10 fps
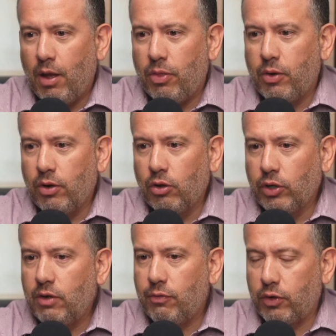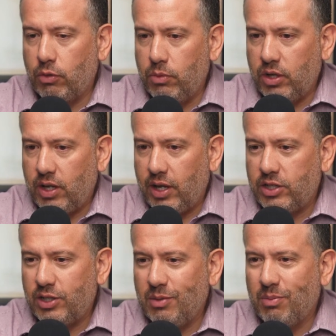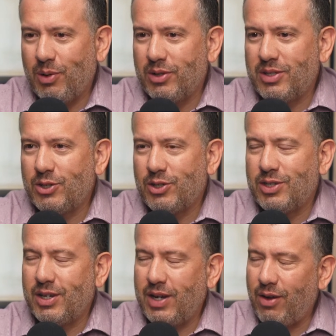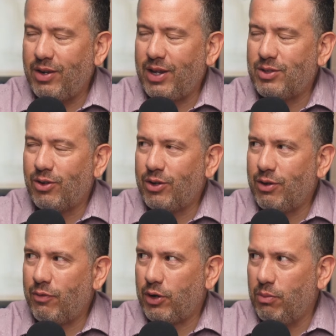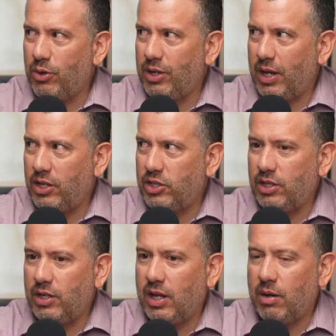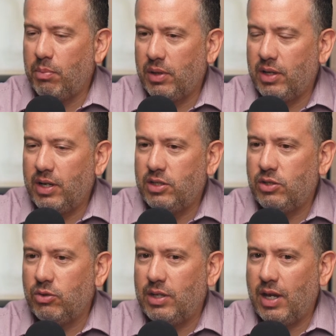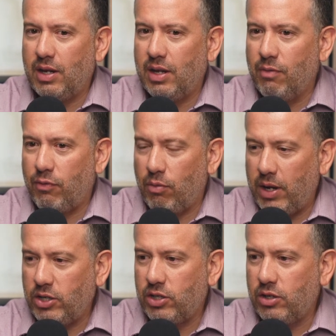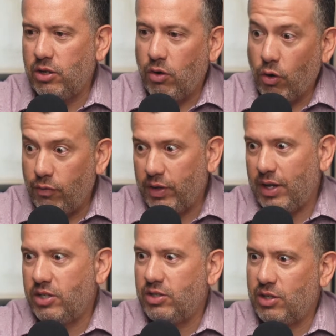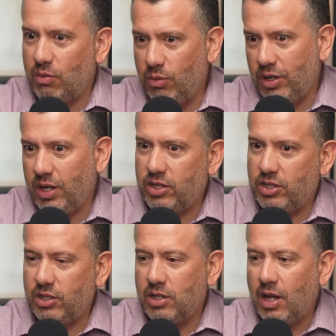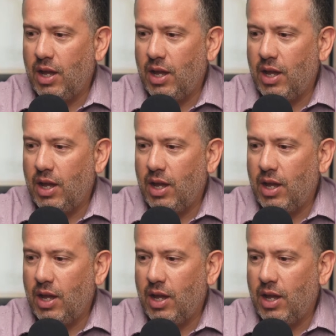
they're looking for communication, but it's interesting nowadays, they're looking for communication and ability to get information, notifications, communications